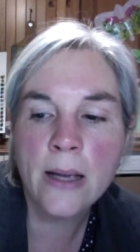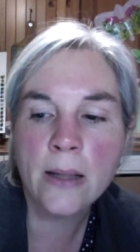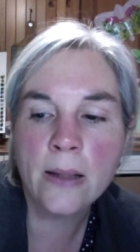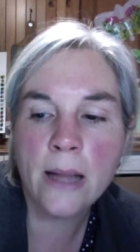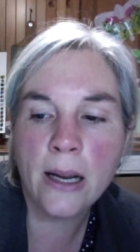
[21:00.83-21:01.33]

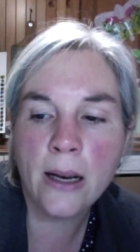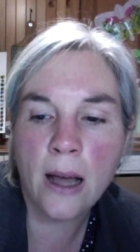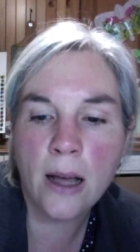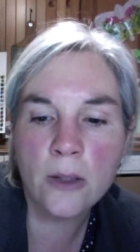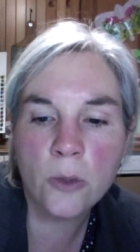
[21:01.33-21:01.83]
Then at
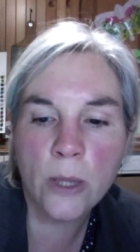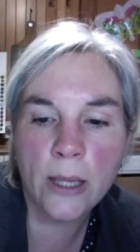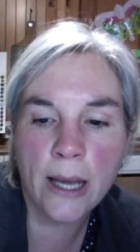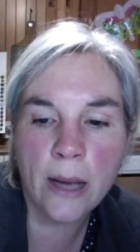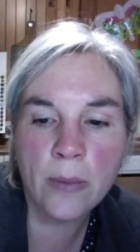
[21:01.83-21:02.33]
last, when
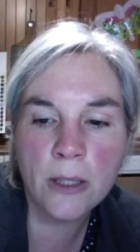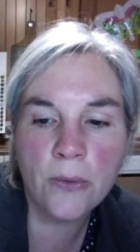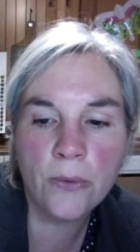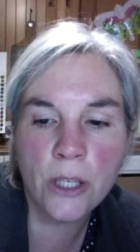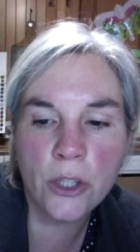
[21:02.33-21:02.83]
the camels
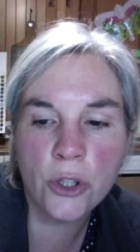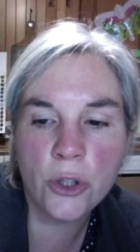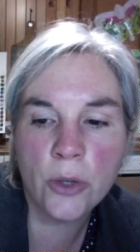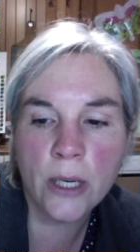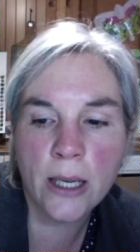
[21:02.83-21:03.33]
had finished
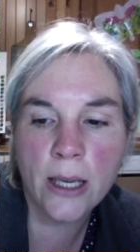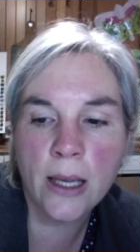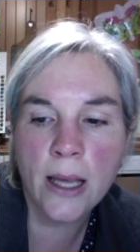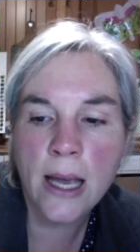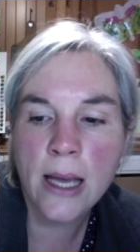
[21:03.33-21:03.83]

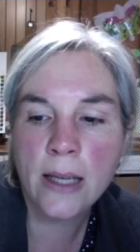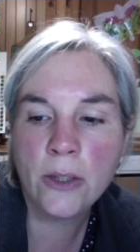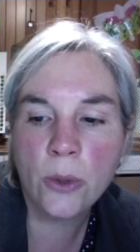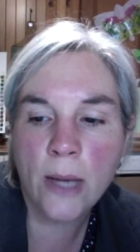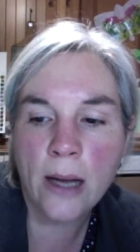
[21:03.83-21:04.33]
drinking, he
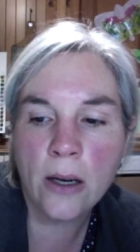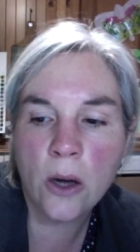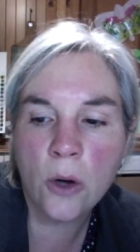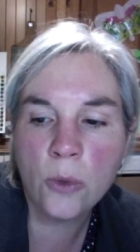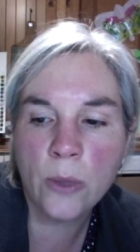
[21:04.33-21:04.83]
took out a
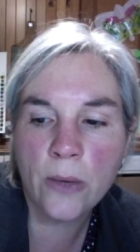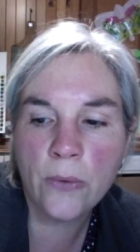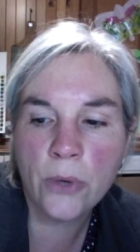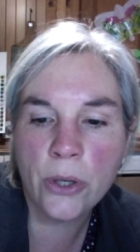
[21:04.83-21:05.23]
gold ring for her